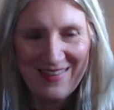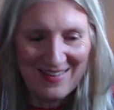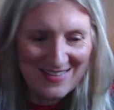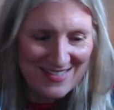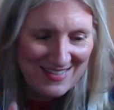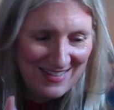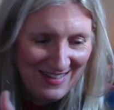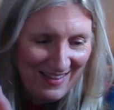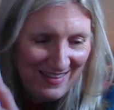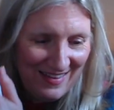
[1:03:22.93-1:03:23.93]
things.
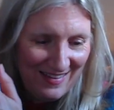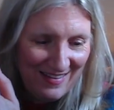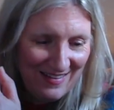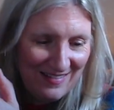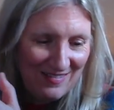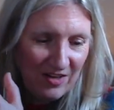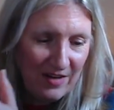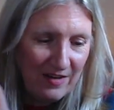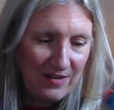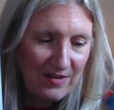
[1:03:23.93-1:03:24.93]
The uh, Long
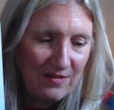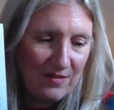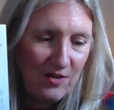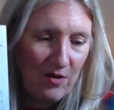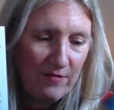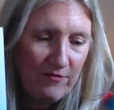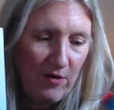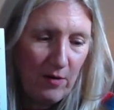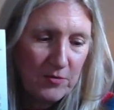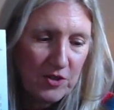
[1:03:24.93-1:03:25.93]
Island Yarn and
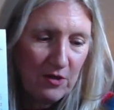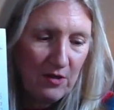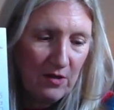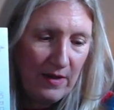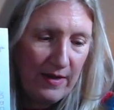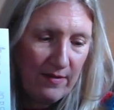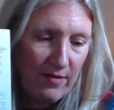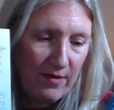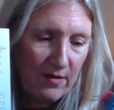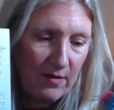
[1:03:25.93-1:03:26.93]
Farm shawl
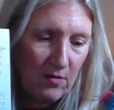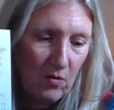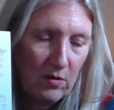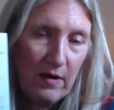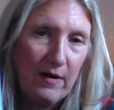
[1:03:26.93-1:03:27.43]
and the Olan.